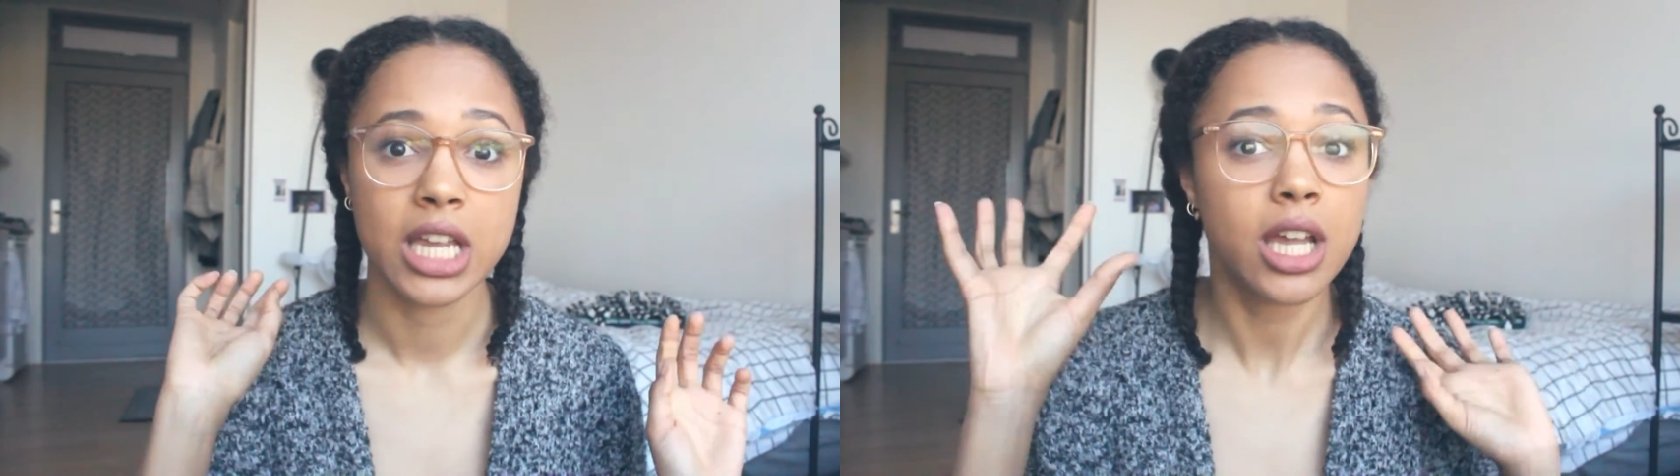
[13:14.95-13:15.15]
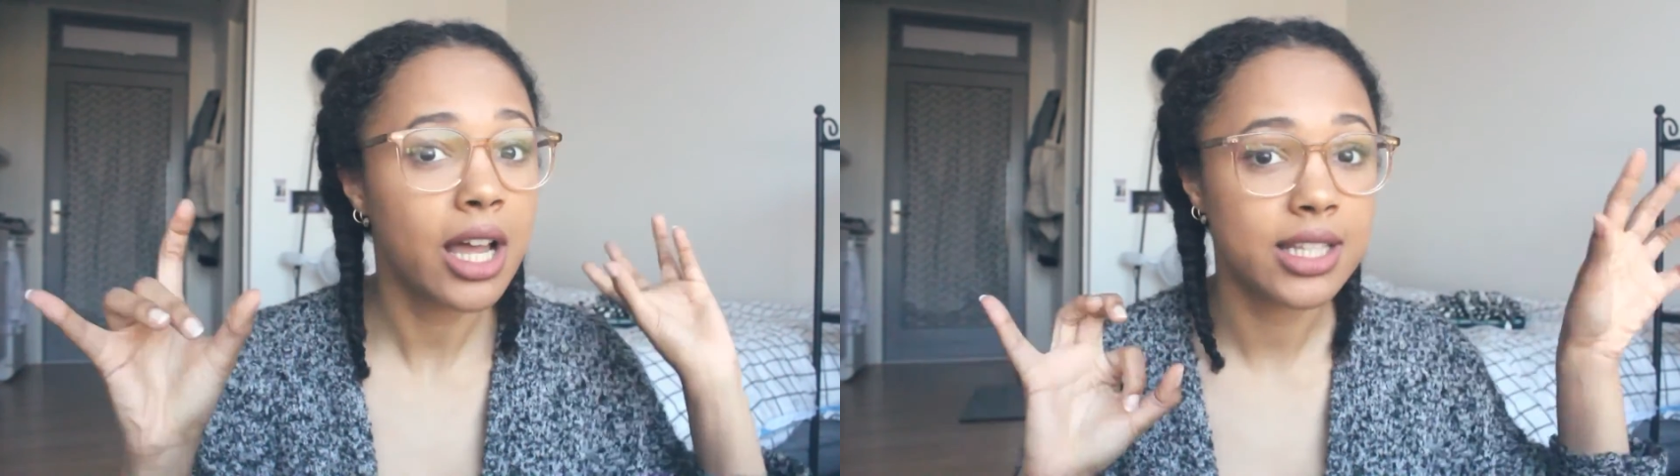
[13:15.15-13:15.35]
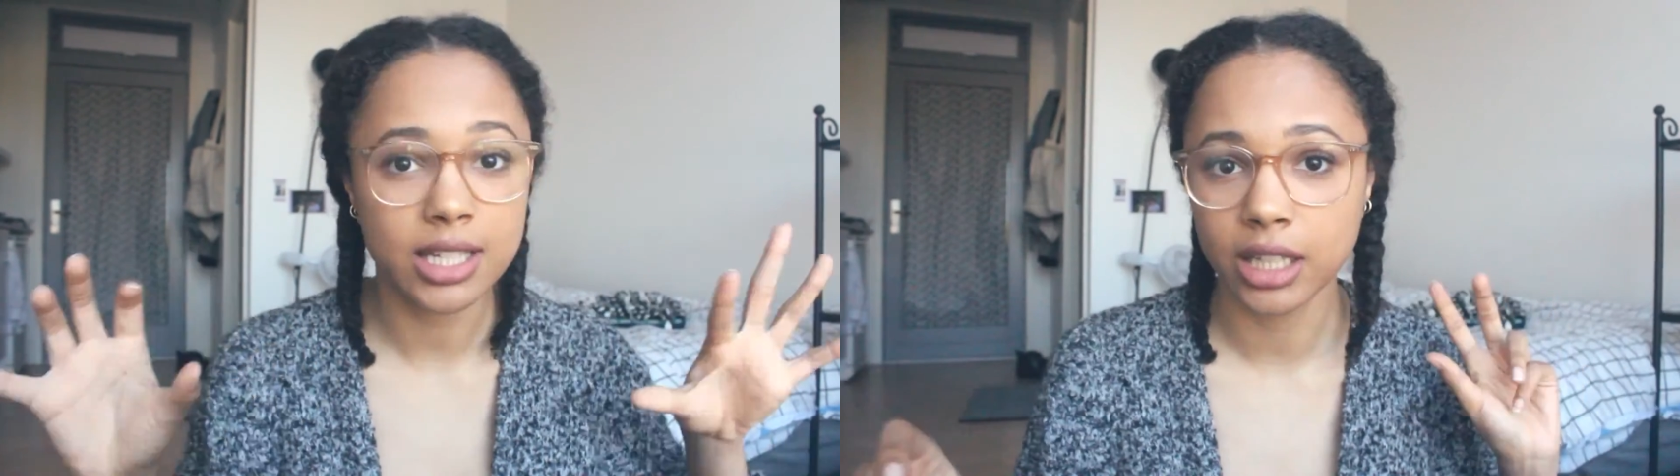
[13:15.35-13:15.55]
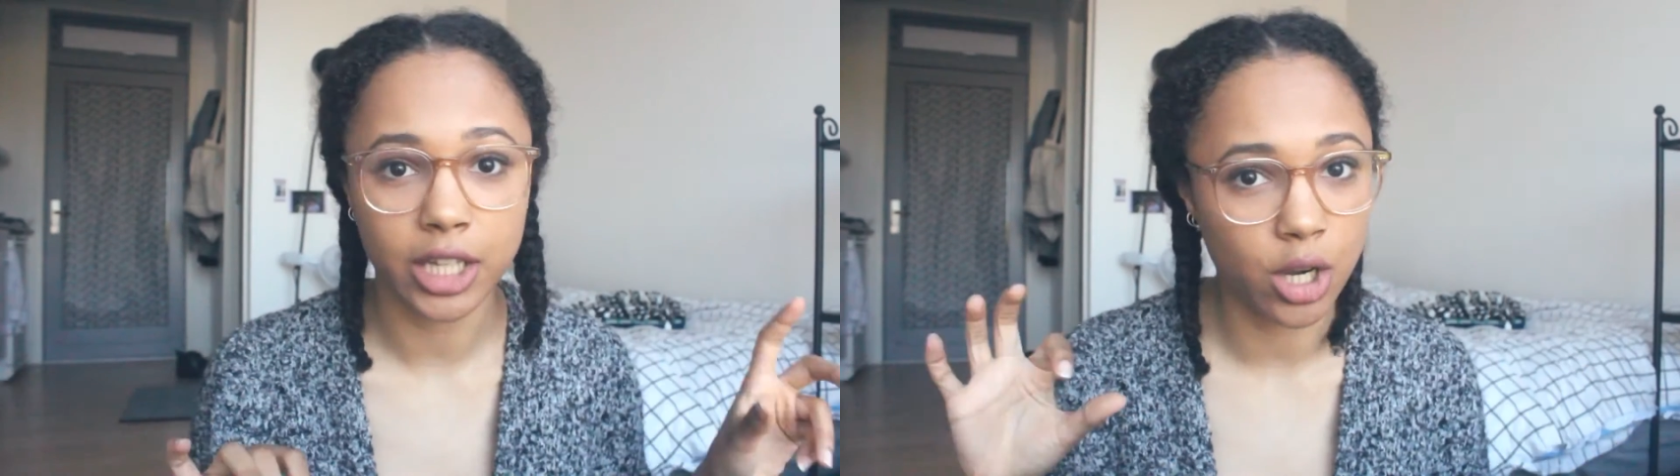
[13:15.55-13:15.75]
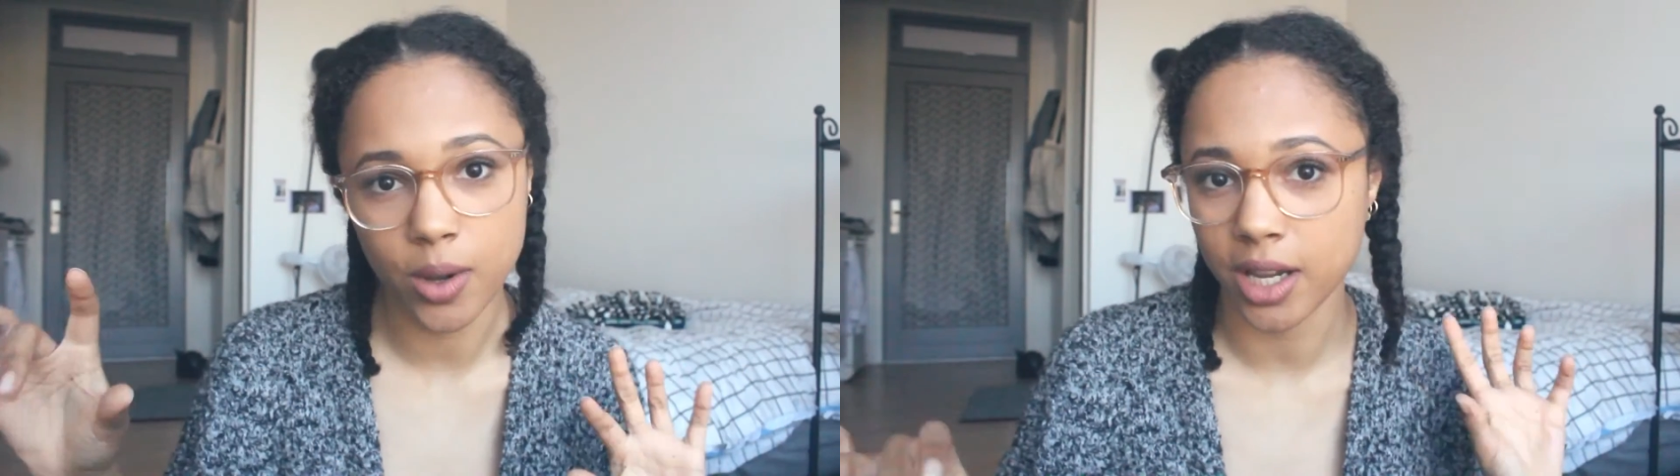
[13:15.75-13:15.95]
constantly
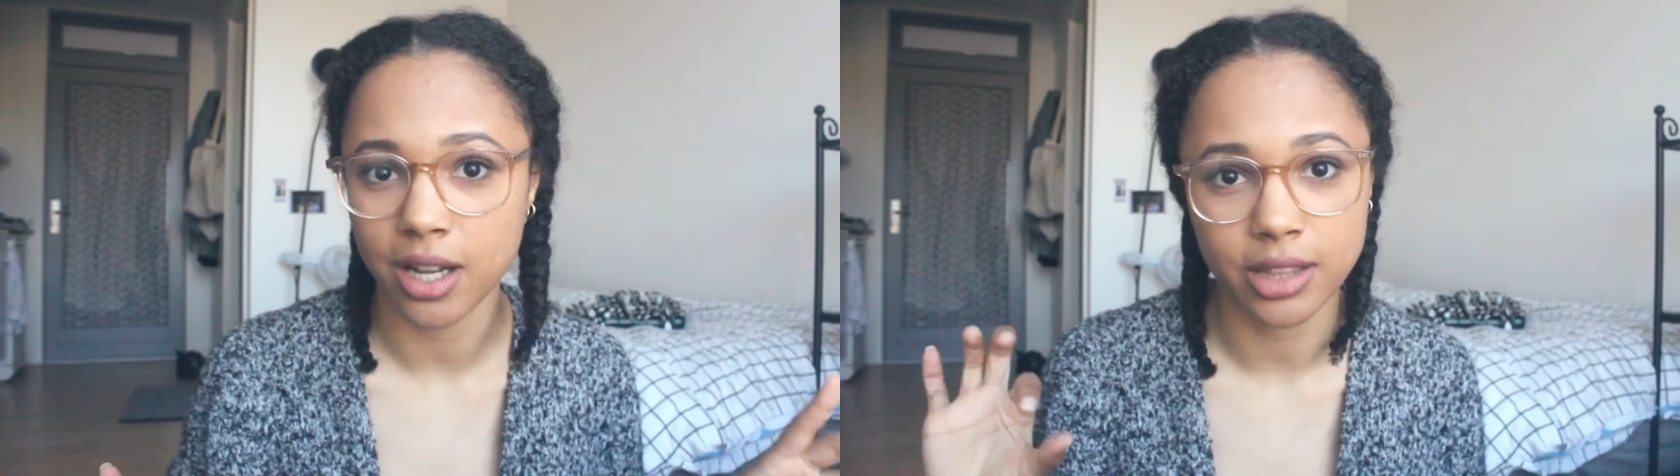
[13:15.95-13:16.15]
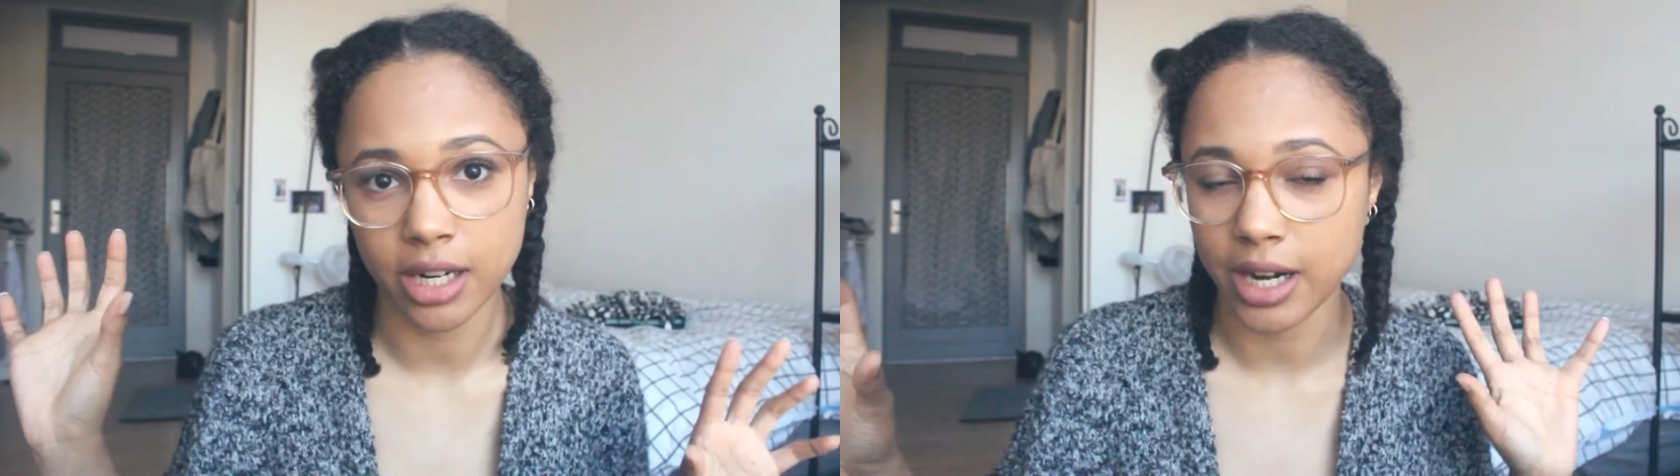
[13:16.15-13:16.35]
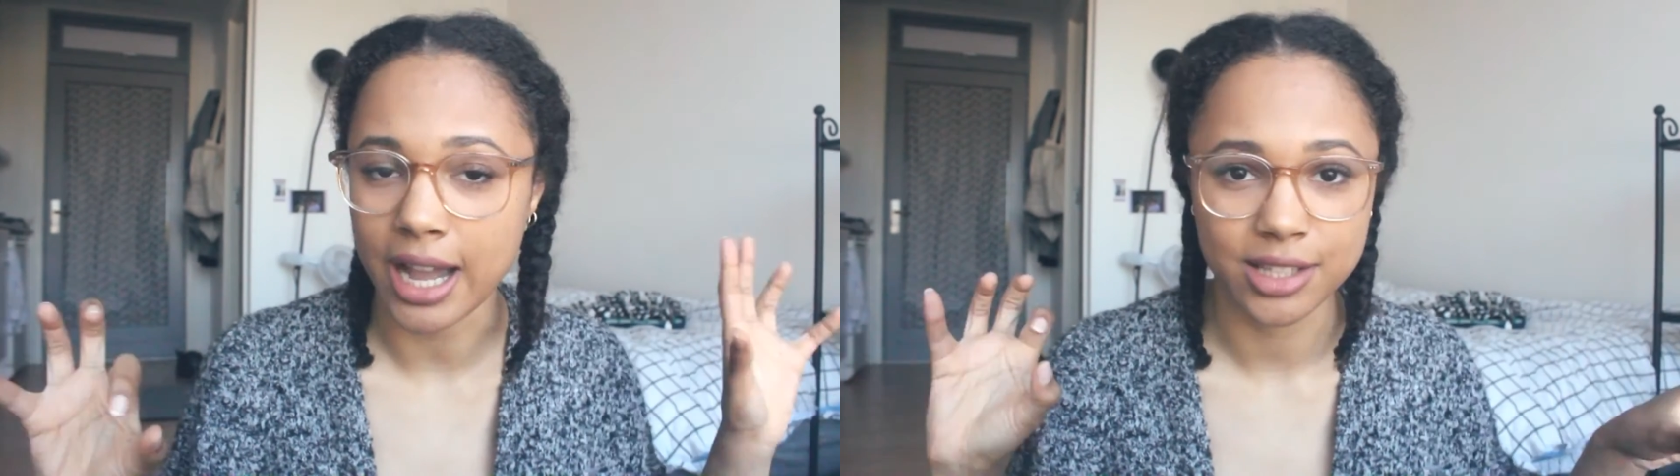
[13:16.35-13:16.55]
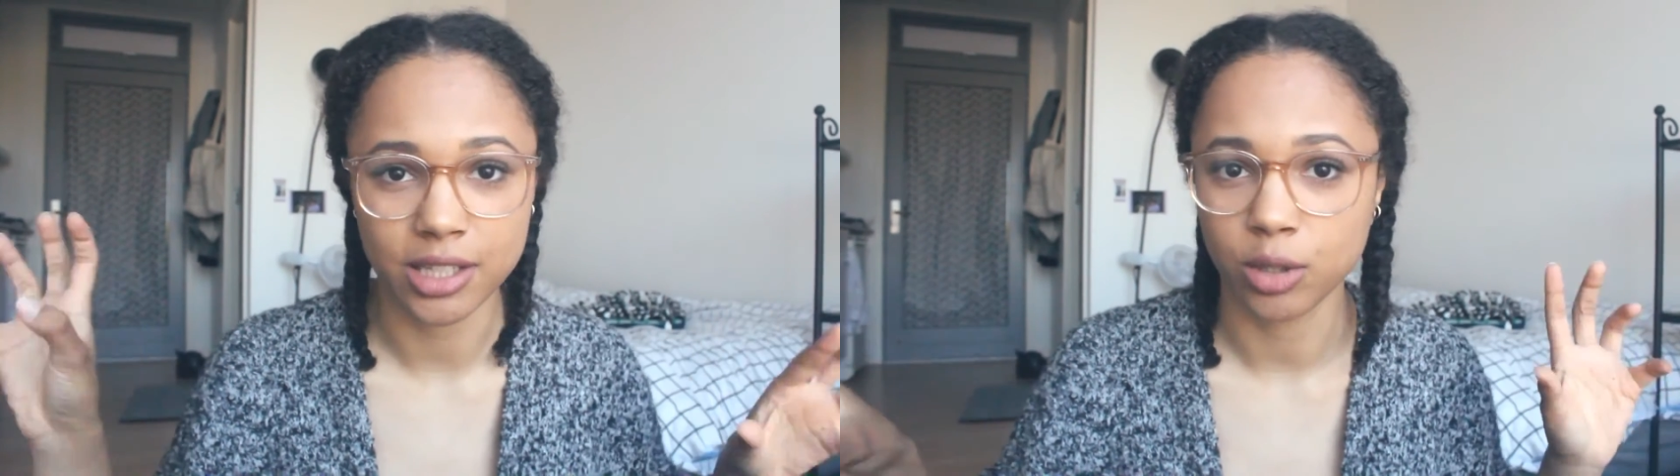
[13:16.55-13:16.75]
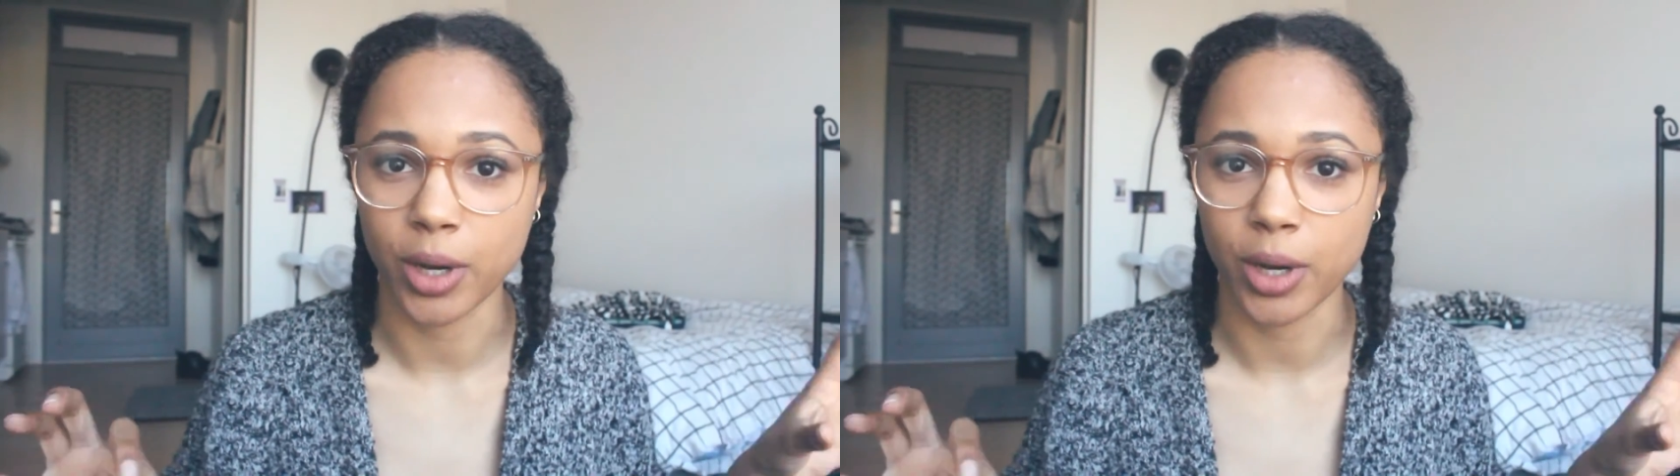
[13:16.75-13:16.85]
going on there asking